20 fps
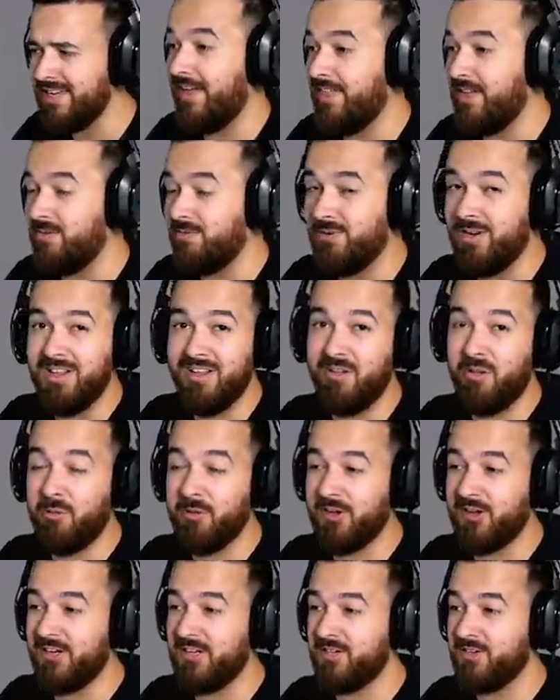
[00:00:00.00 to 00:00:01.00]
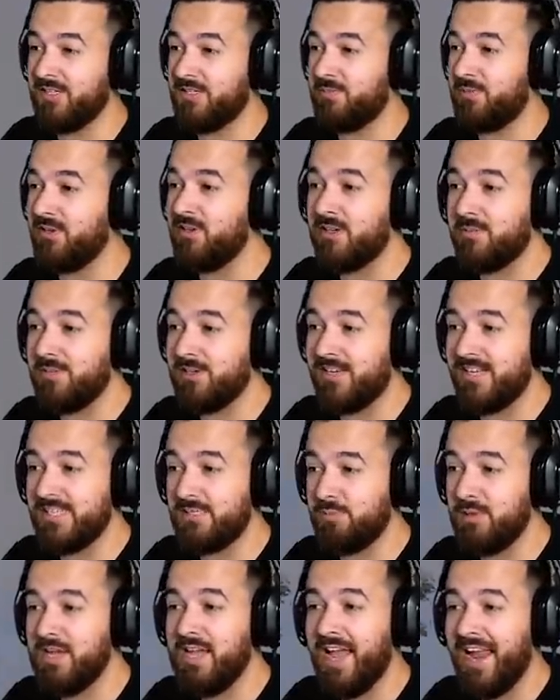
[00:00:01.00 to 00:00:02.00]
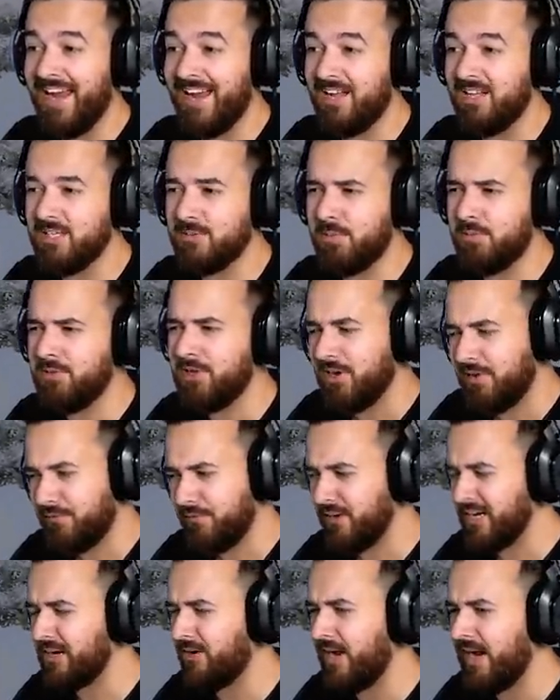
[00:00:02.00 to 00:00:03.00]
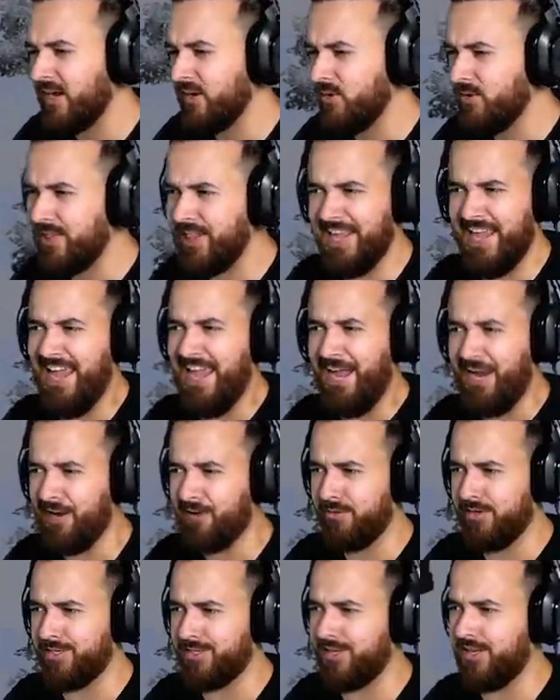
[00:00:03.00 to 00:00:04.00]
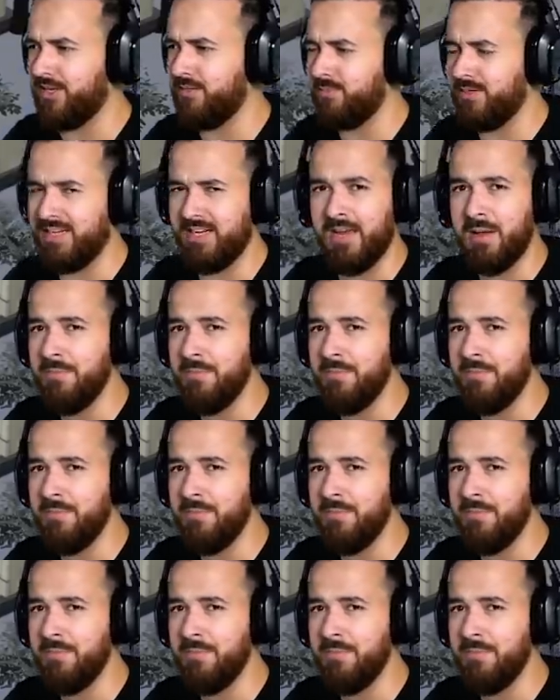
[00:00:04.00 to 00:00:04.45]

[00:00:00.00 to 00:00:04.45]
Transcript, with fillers: And then really all we gotta do is build up a nice big house, but we gotta figure out who the heir is gonna be.